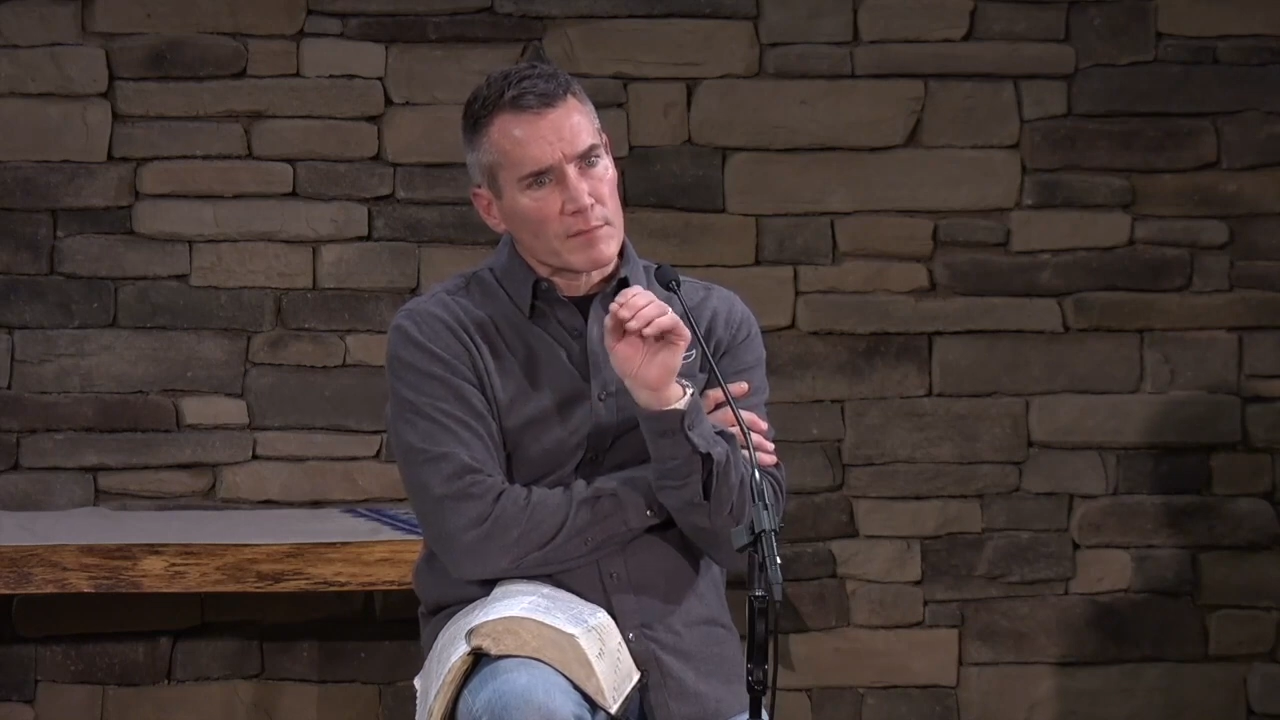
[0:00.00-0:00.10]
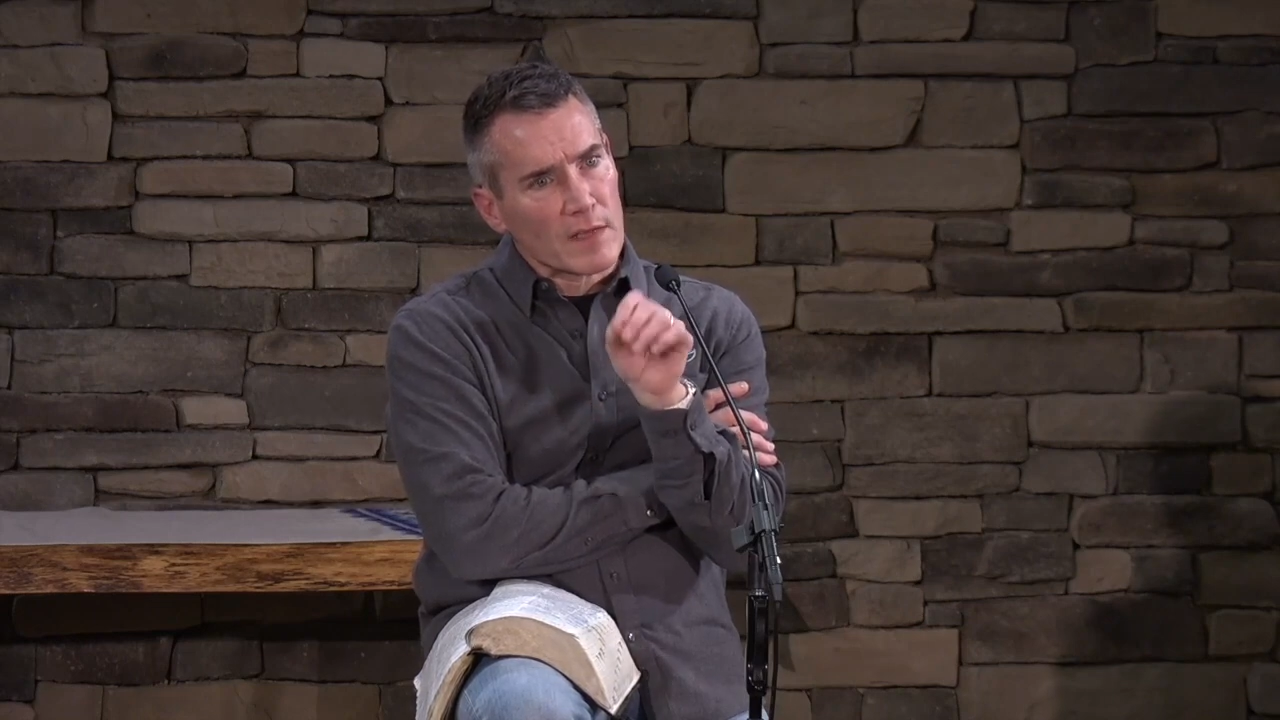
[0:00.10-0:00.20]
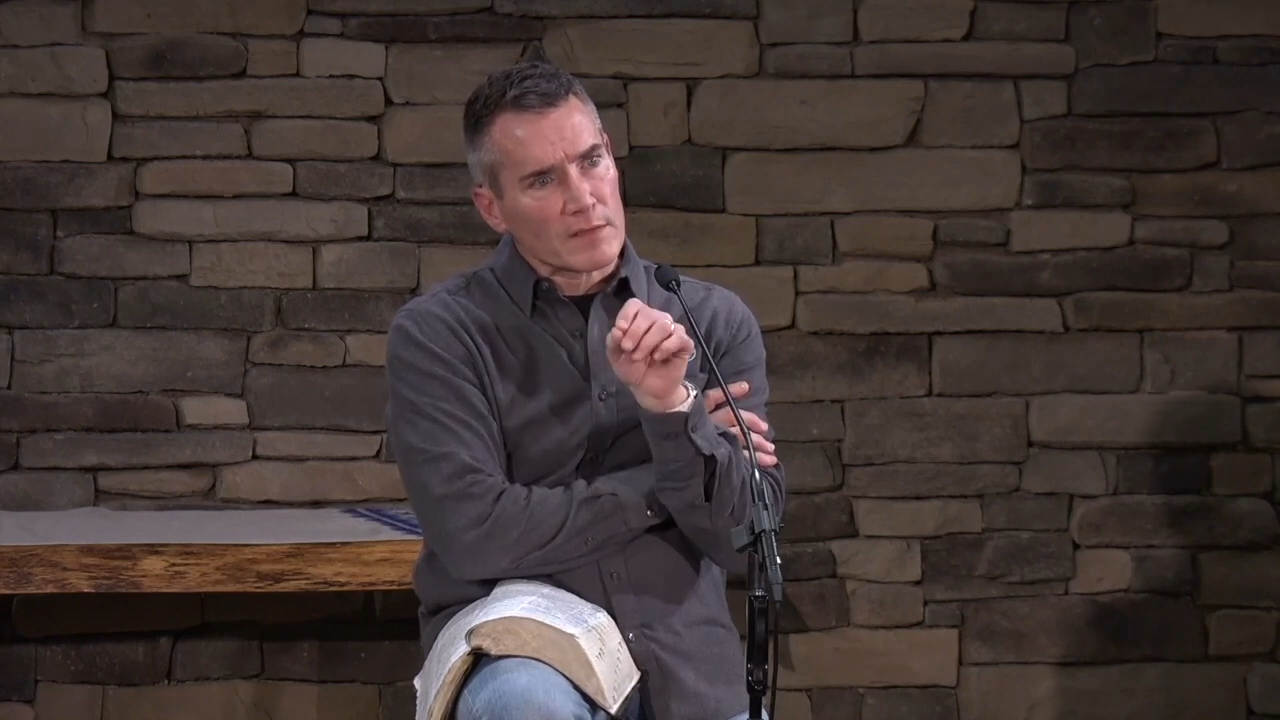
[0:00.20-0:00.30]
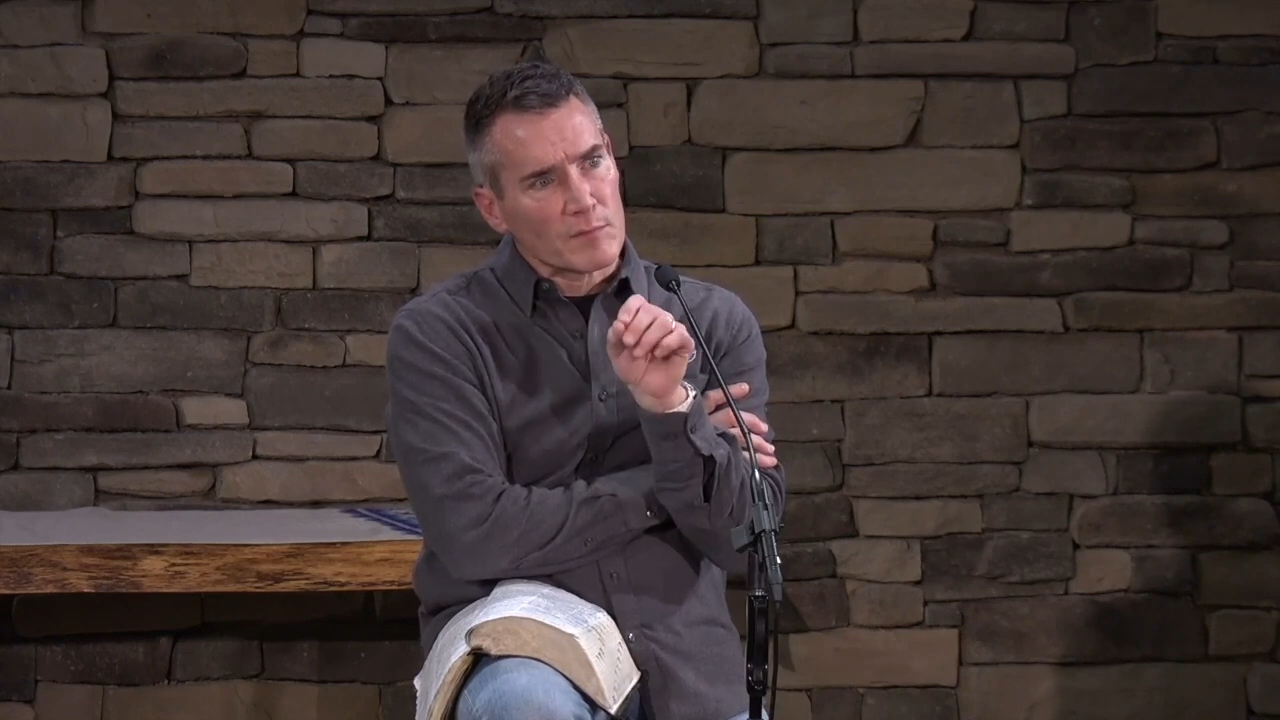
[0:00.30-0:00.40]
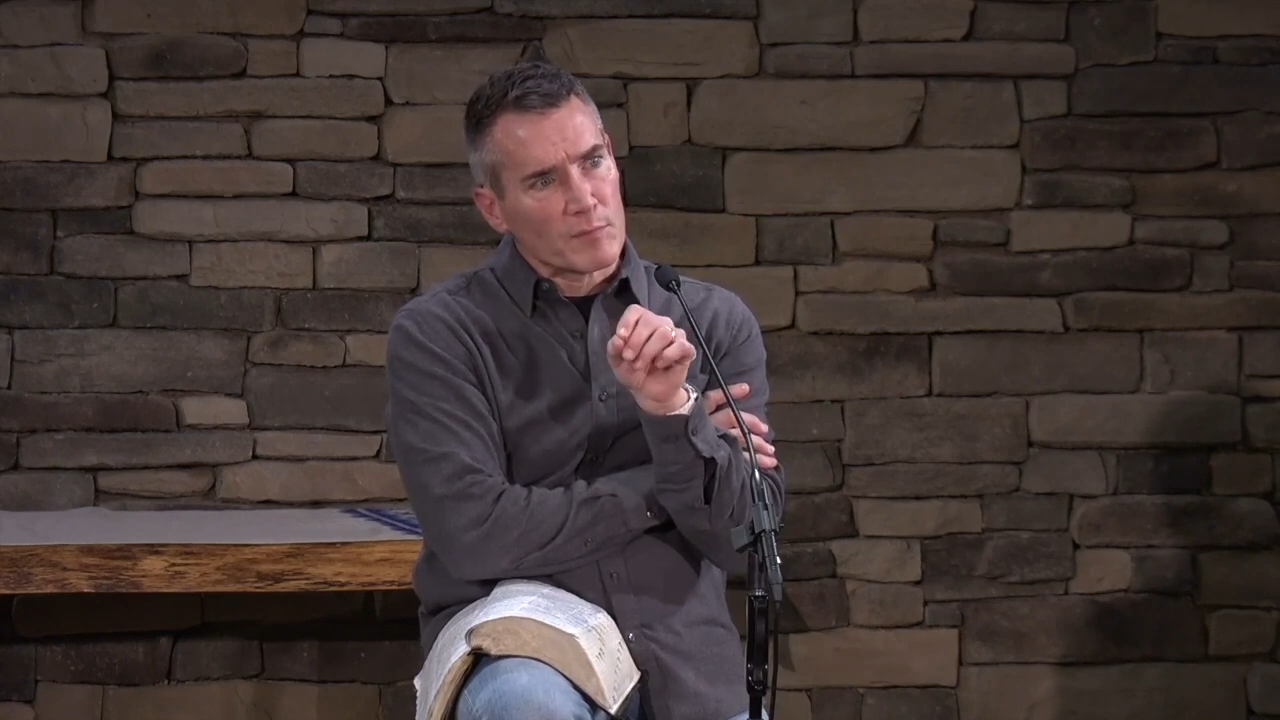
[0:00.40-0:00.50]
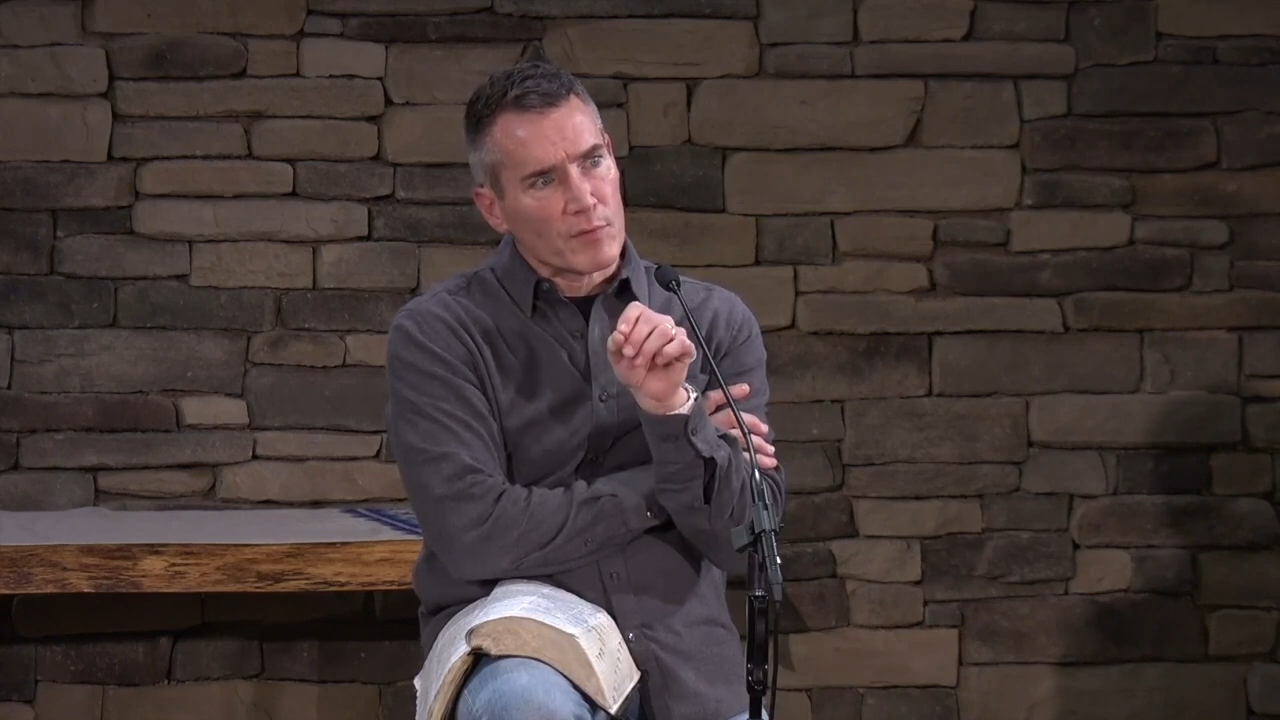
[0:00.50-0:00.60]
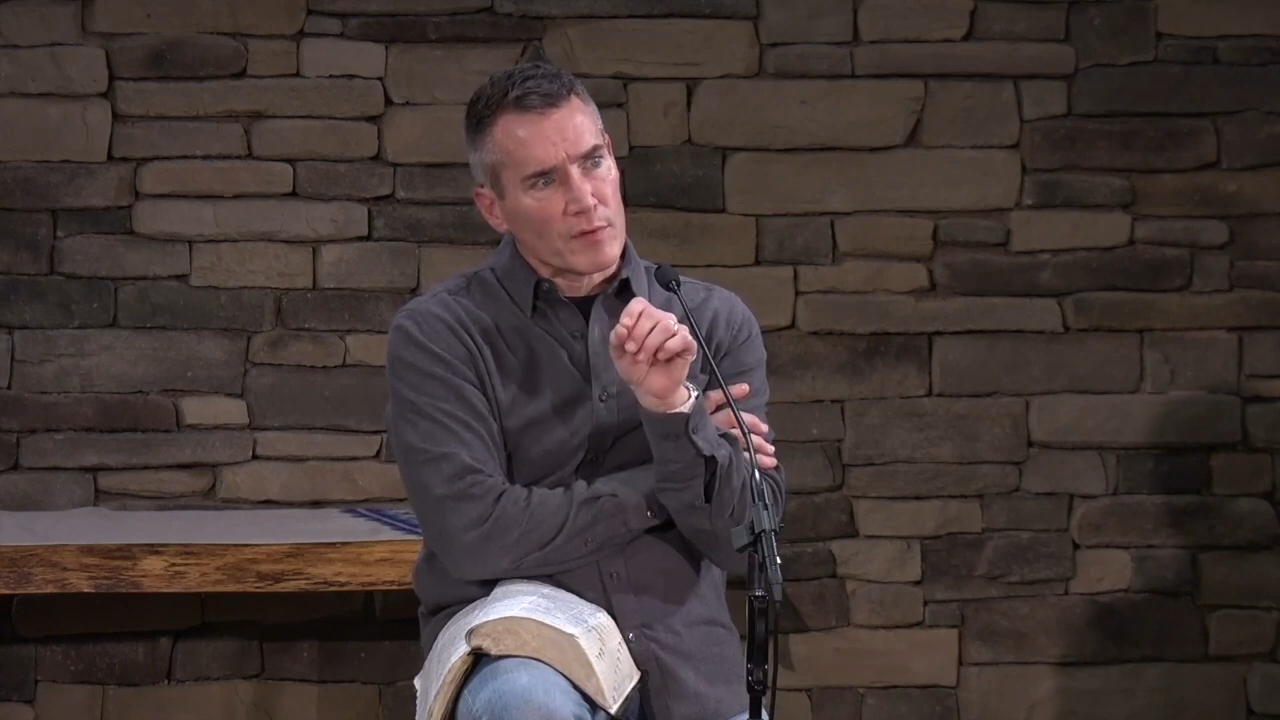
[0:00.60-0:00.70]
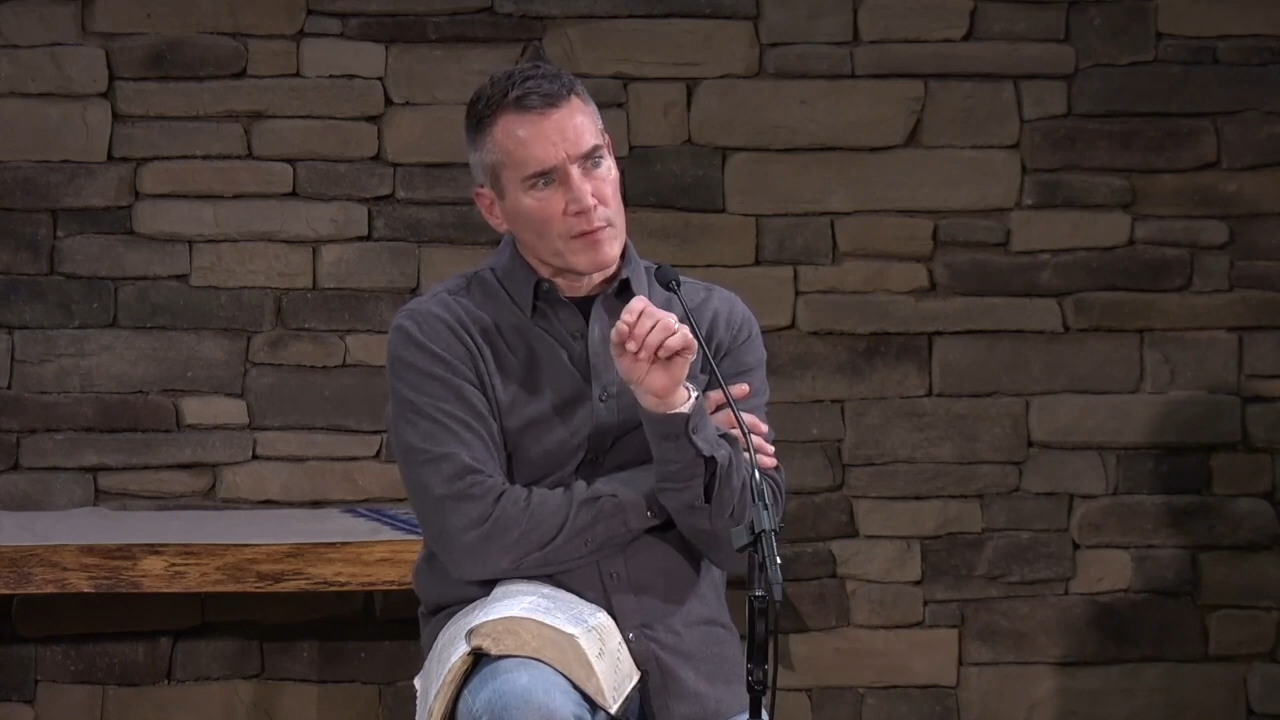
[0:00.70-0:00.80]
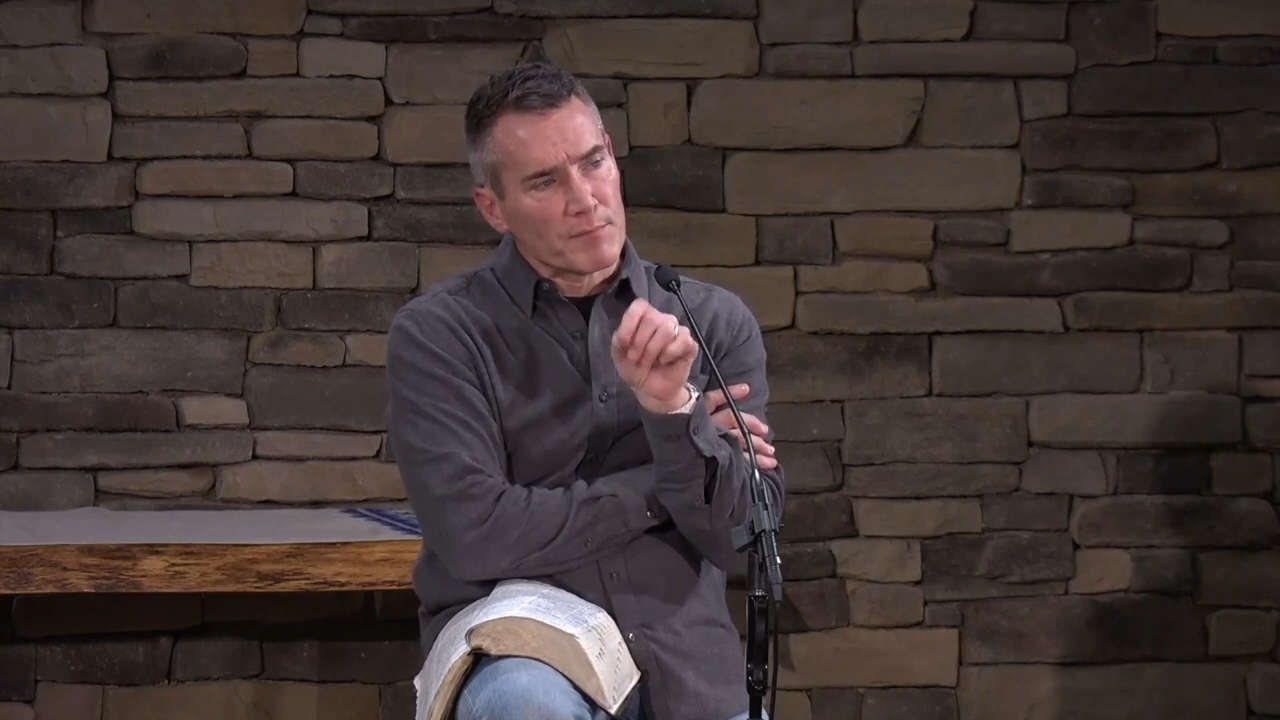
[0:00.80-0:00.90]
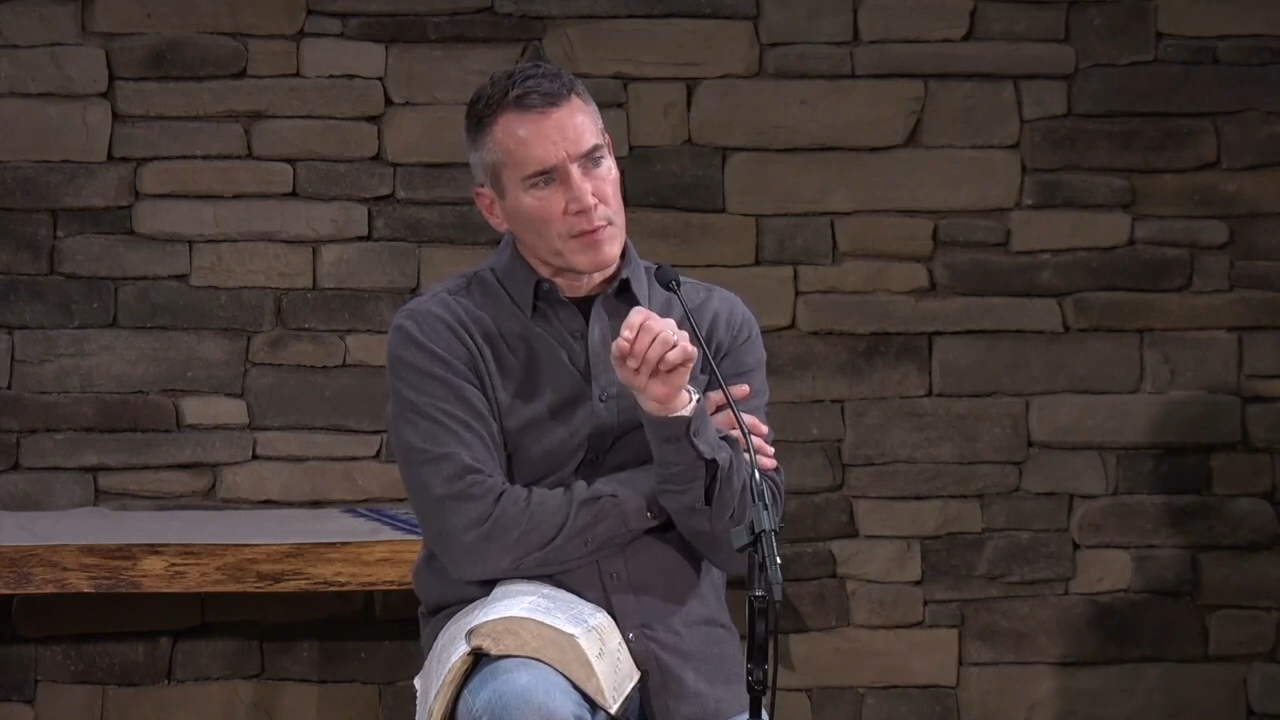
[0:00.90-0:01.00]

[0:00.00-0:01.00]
decimal point,